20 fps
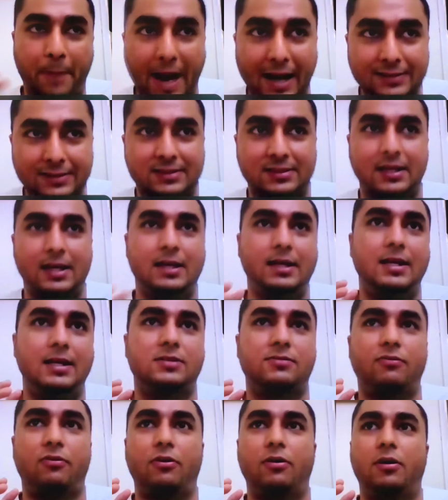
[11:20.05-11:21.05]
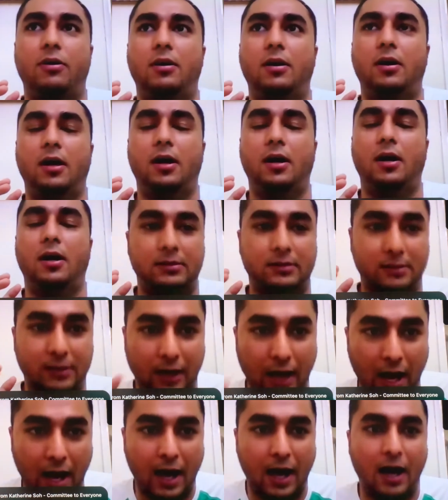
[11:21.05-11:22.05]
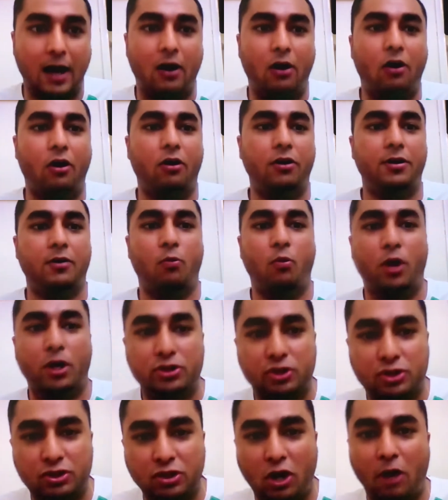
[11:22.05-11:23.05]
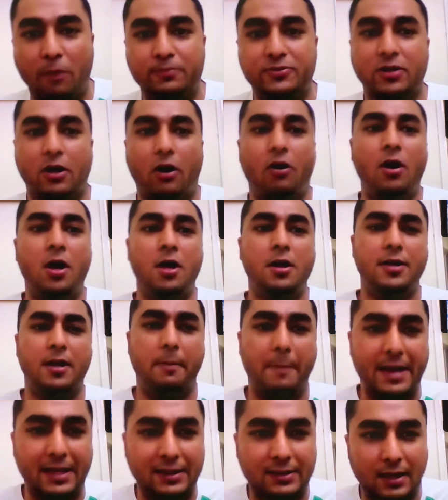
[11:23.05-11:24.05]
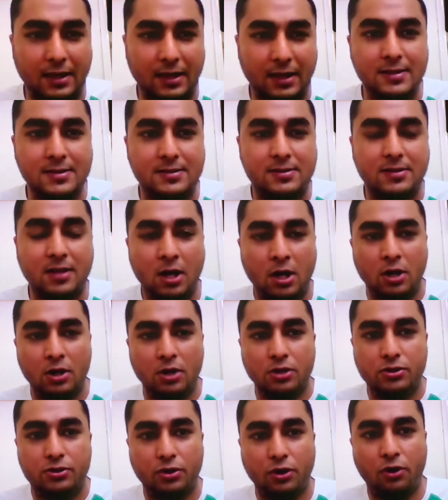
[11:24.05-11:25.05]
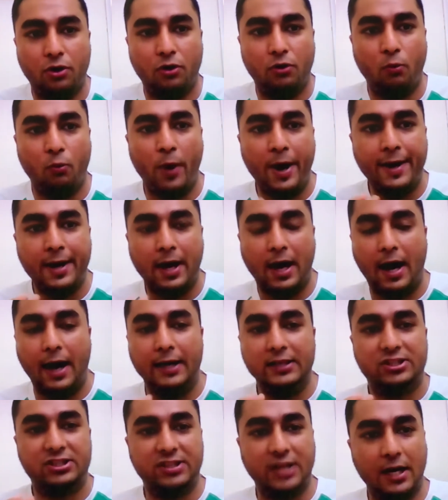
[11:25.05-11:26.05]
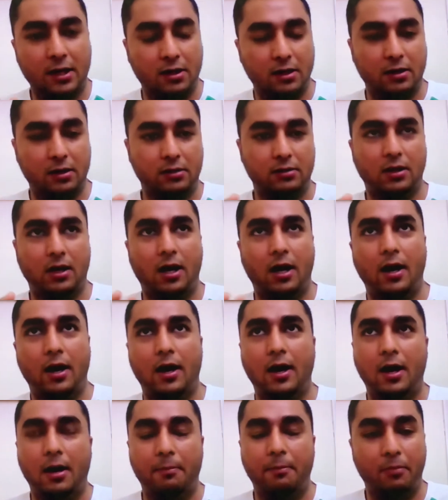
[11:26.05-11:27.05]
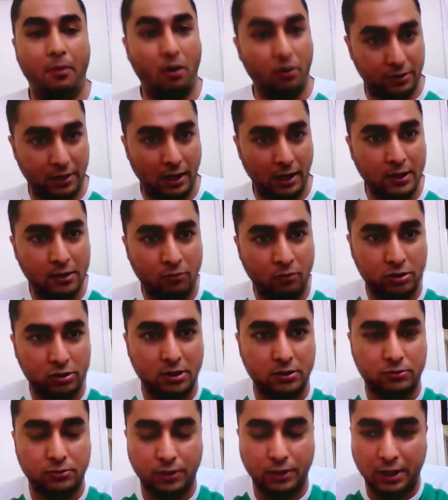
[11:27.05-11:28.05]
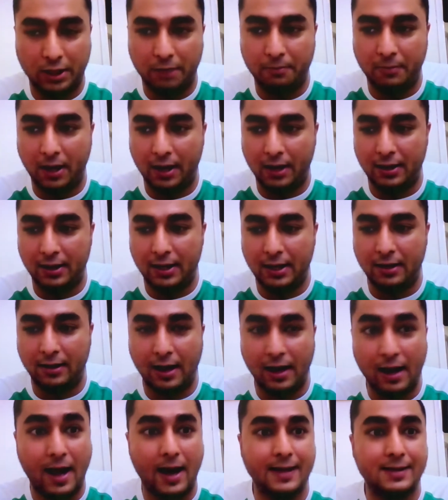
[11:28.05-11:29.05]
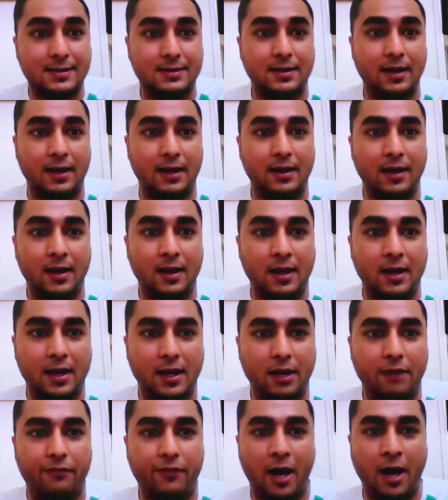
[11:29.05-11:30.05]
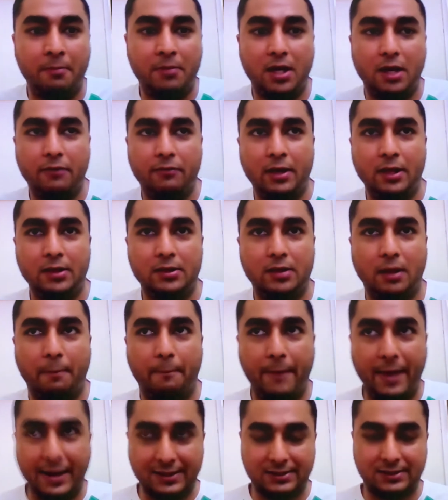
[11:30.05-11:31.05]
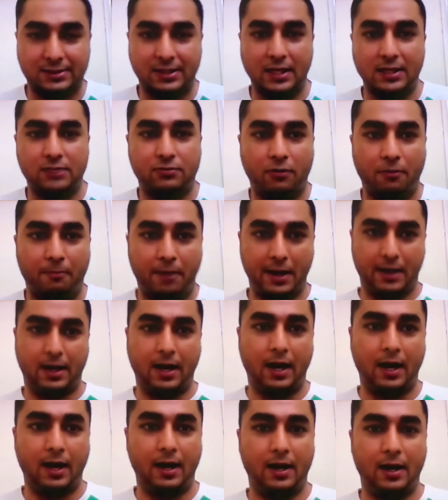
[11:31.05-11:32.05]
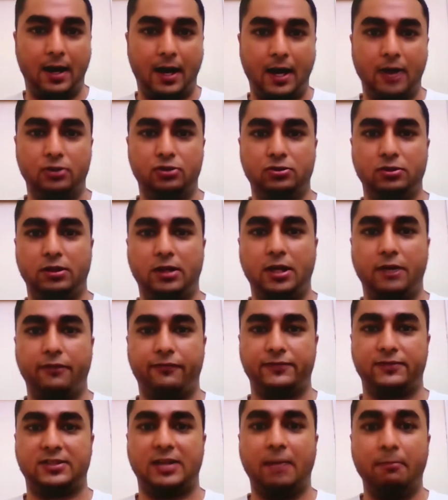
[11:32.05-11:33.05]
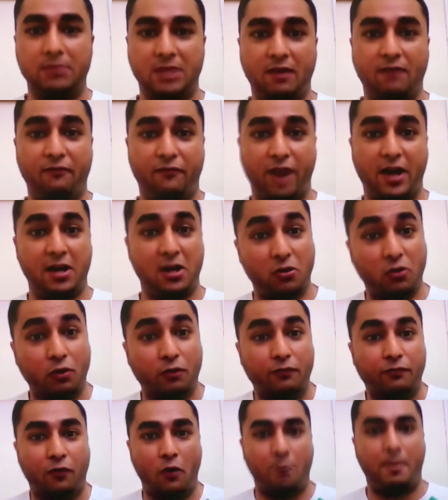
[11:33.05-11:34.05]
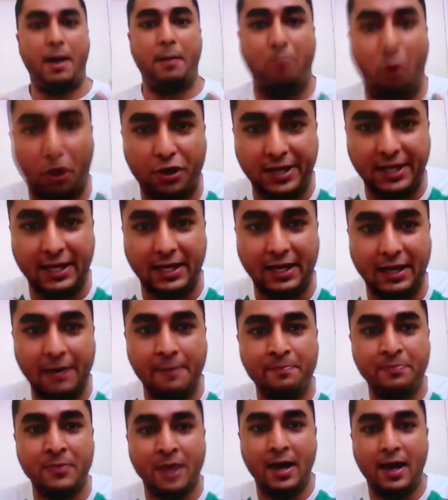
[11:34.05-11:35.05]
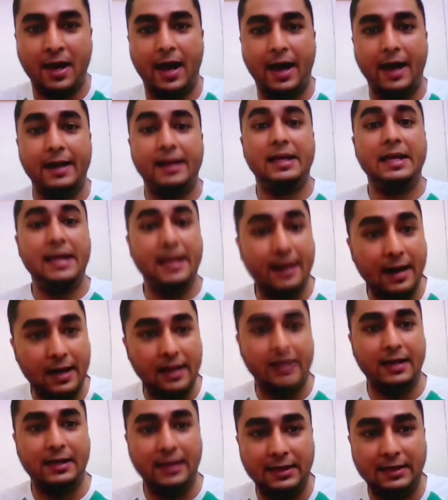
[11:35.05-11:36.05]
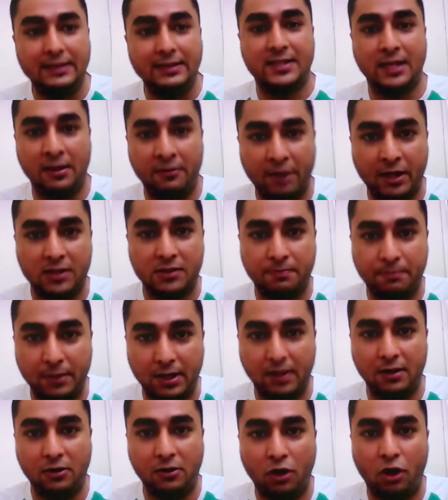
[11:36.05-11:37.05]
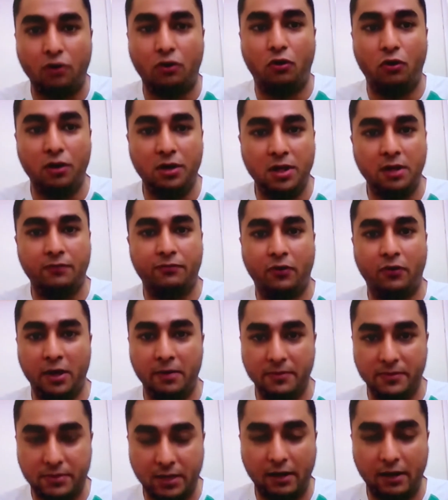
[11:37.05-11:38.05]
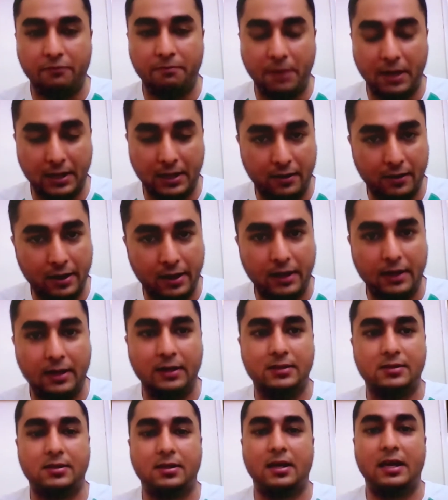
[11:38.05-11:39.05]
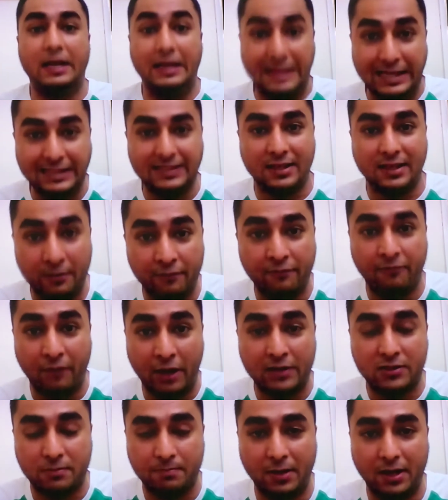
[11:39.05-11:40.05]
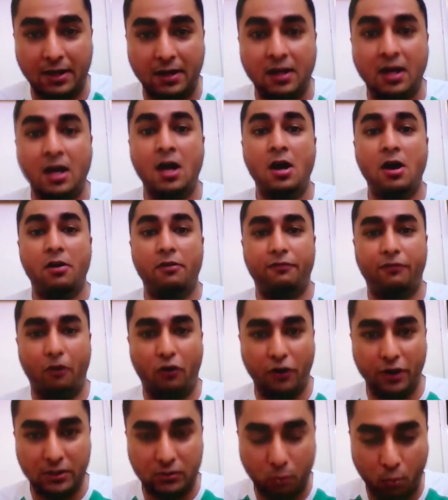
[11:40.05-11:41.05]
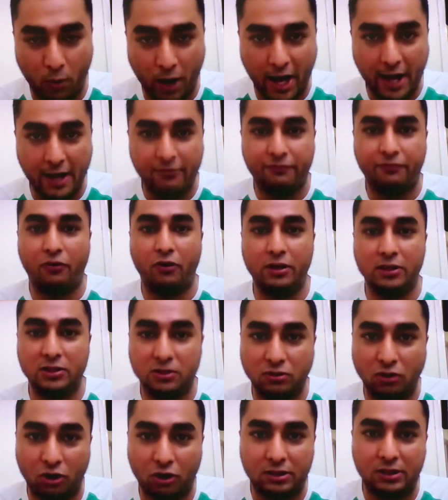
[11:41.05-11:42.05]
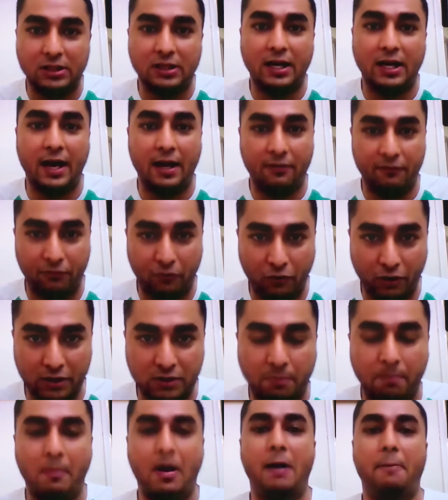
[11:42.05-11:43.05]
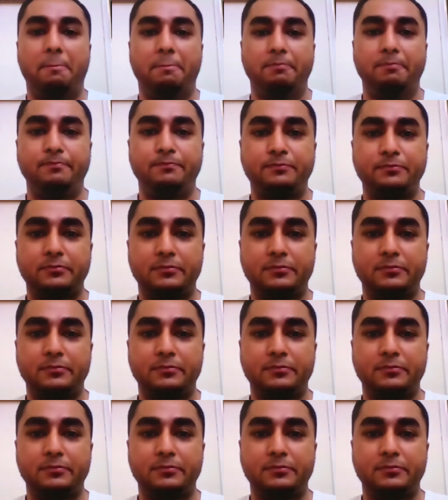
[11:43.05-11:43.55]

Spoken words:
parts he needs for a car or the workshops or the maintenance. So when I shared about Kangen water to him, and he realized that if I'm giving the best things for my car, I should give something very good for my body. And he really did this investment not only for himself, but he really did this investment for his wife, for his daughter, and for his mom.